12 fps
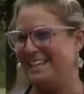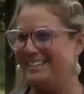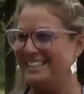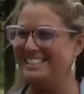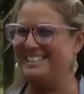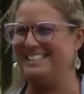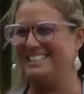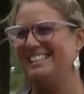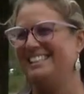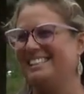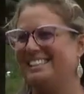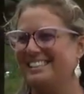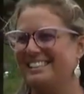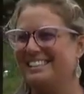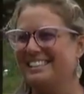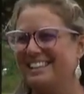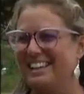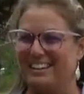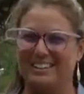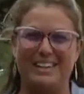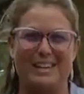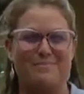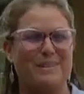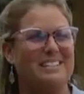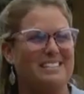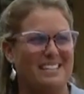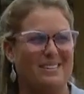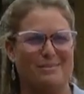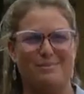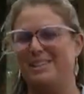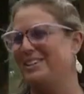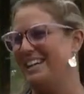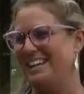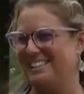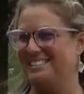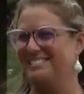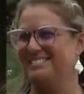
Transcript: areas and on campus. That would be great.